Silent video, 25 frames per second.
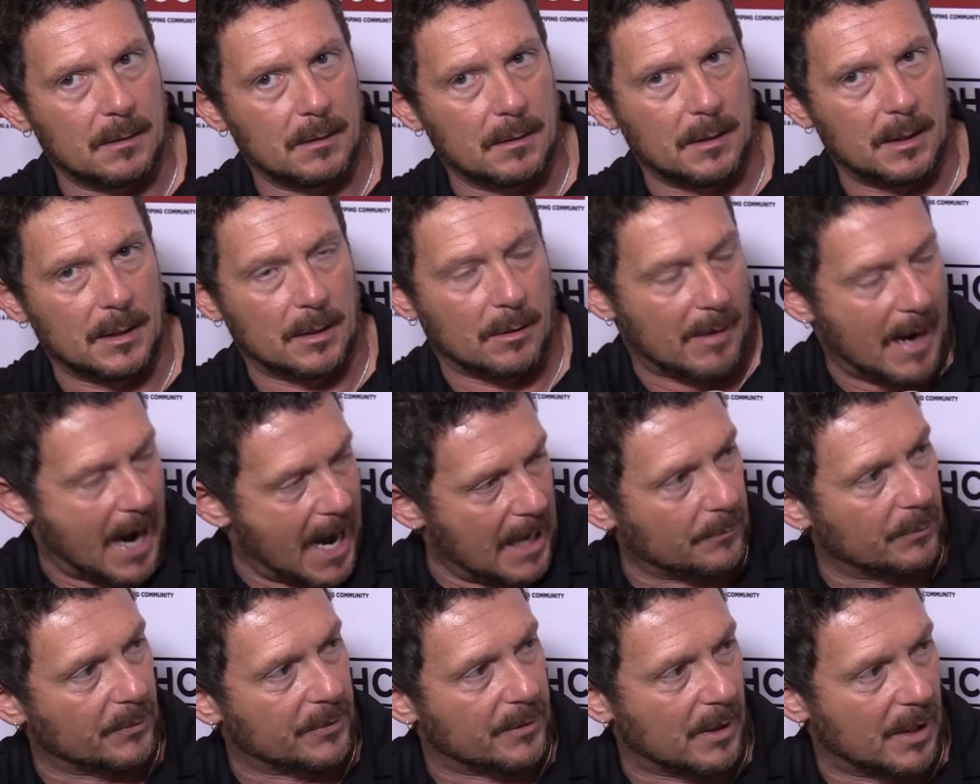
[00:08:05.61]

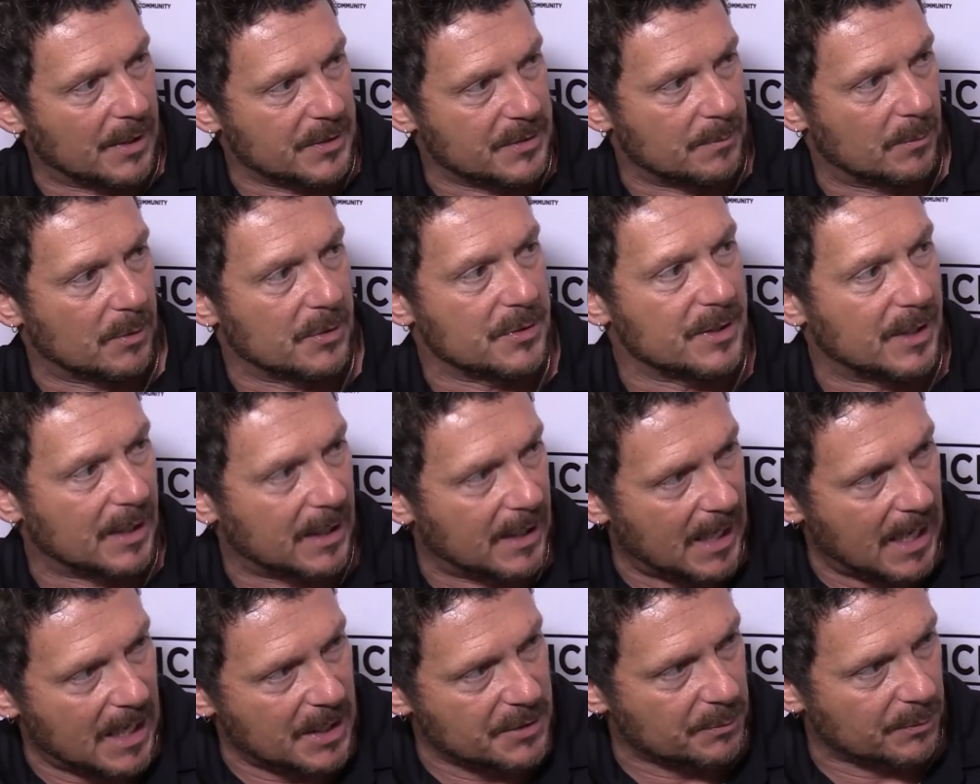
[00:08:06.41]
interact with customers and
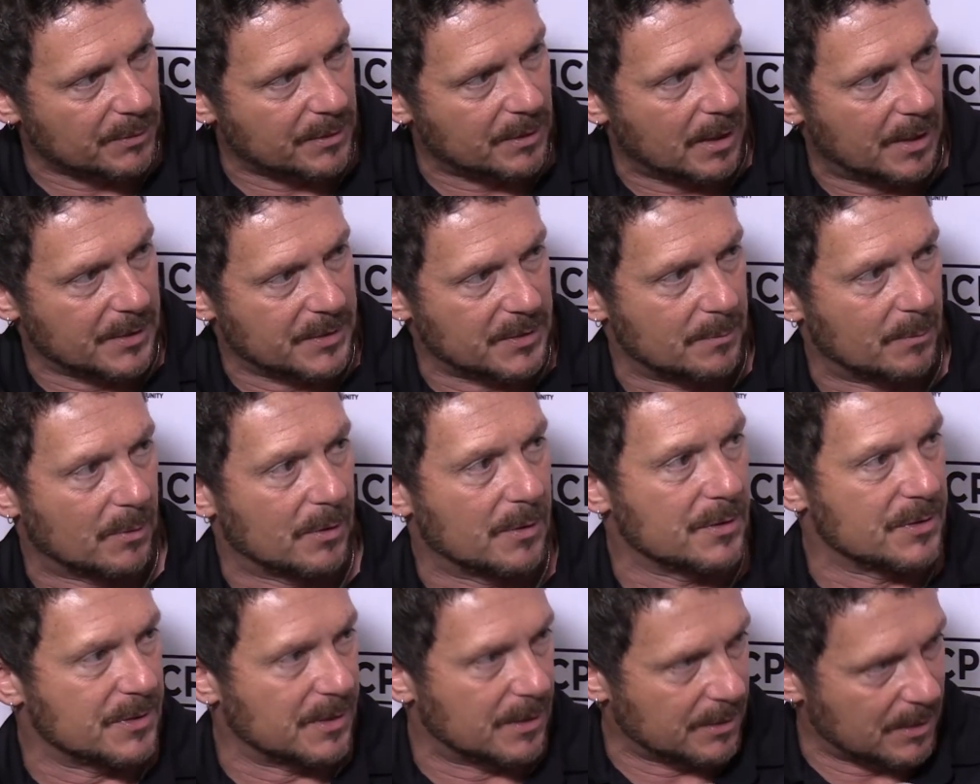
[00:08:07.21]
engage with
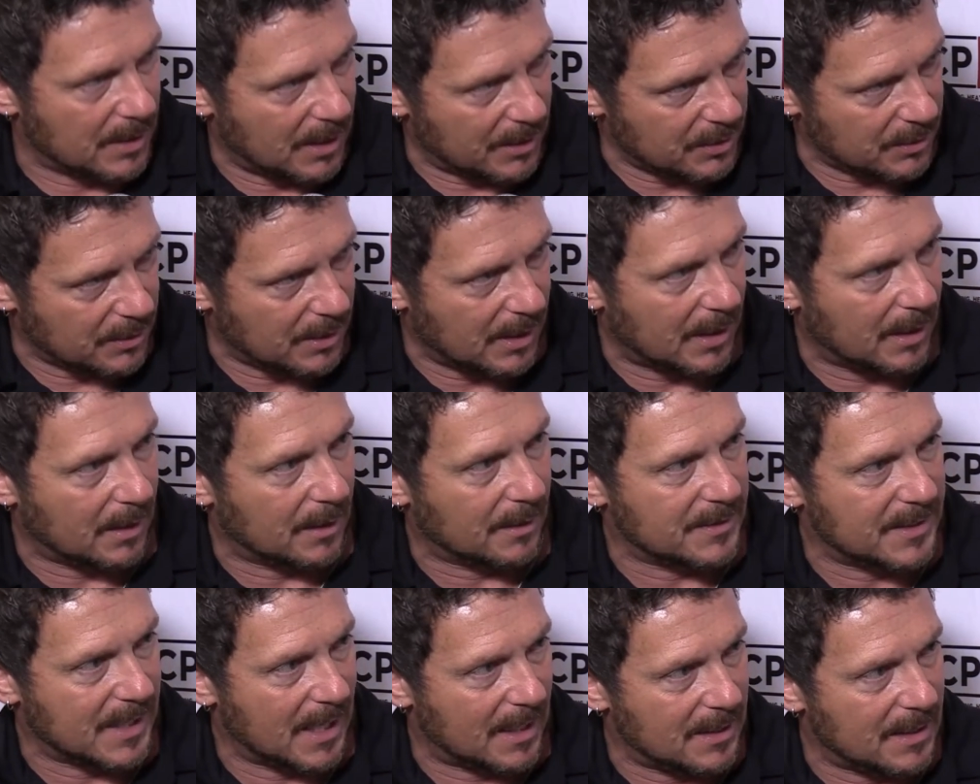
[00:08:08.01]
customers and
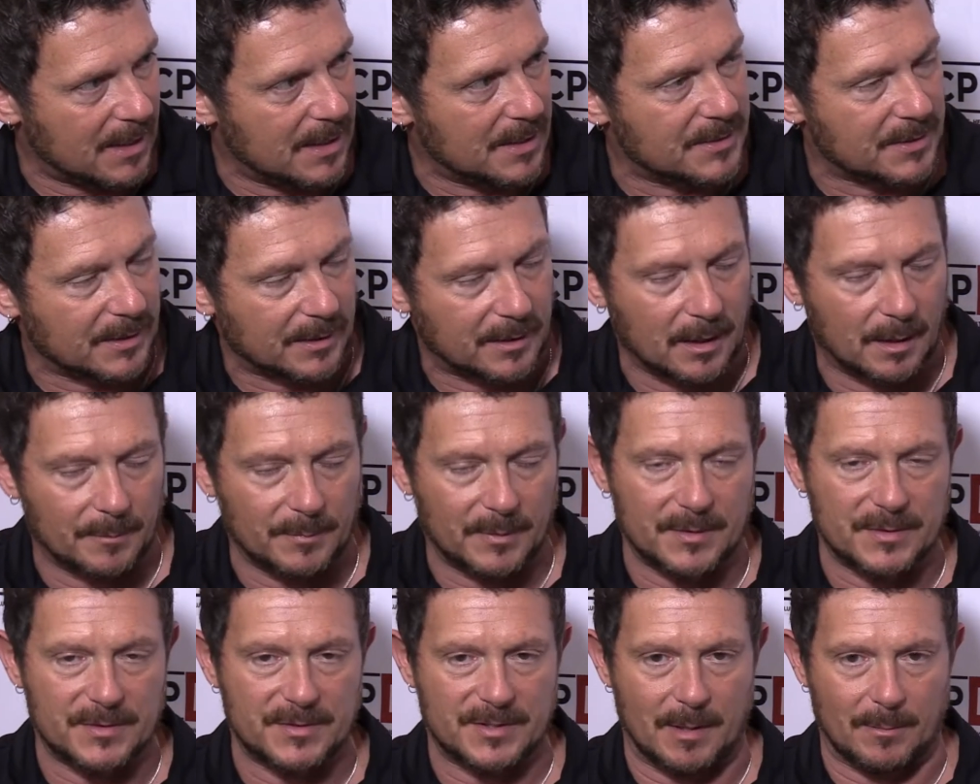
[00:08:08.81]
attendees that come to
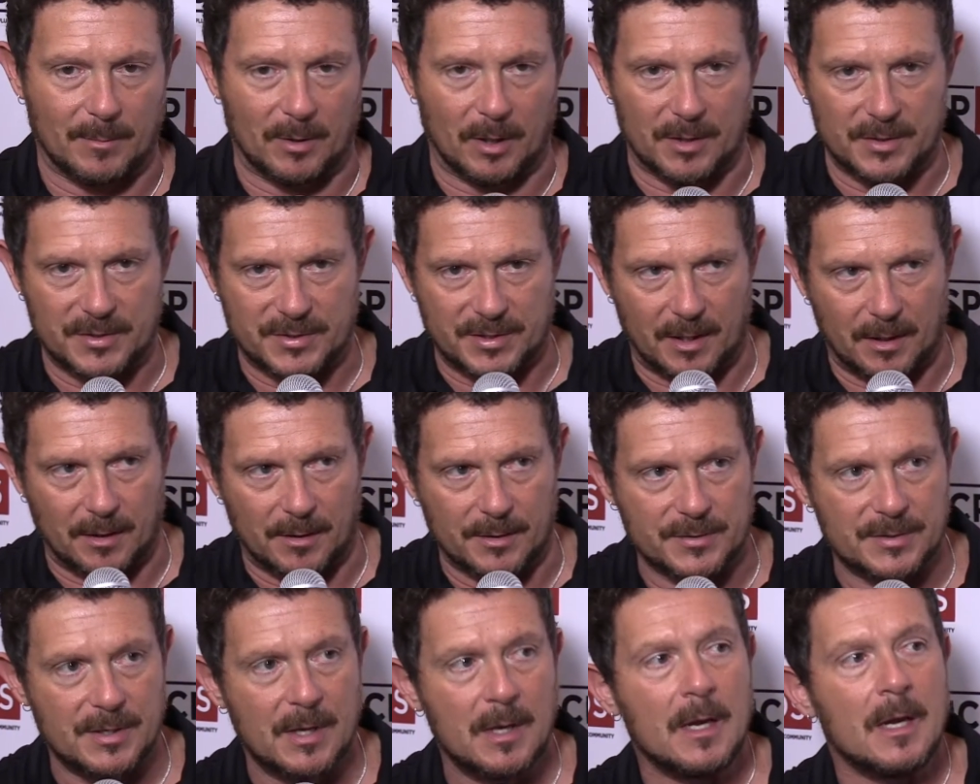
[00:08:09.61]
the seminar
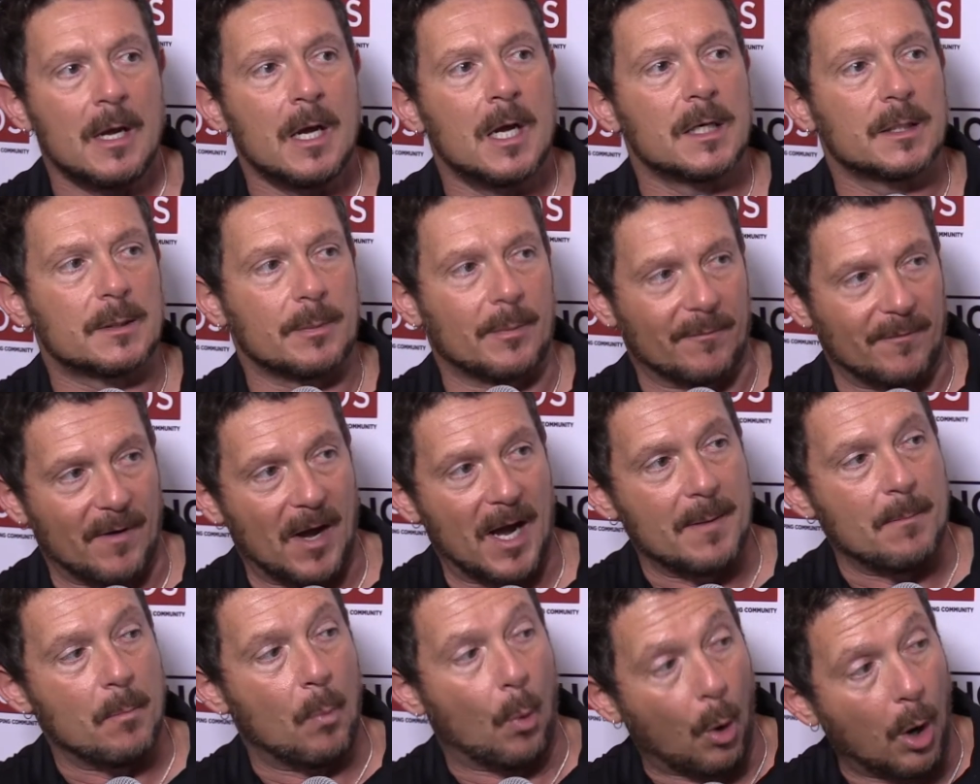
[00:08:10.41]
centers to
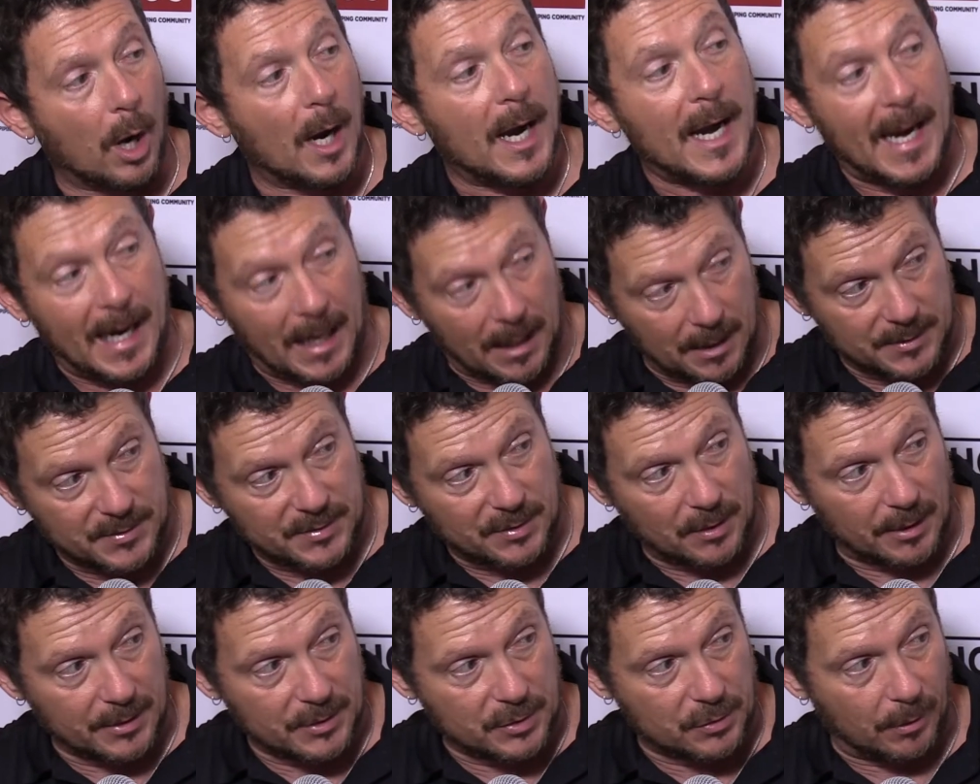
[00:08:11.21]
provide more
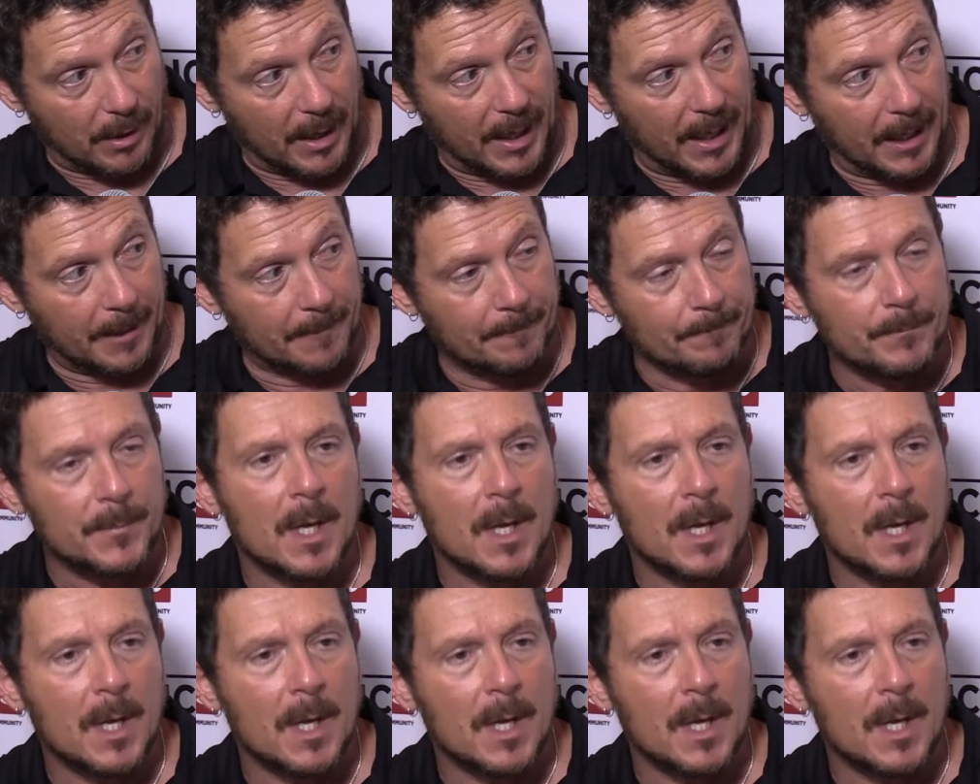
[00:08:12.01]
hands-on training.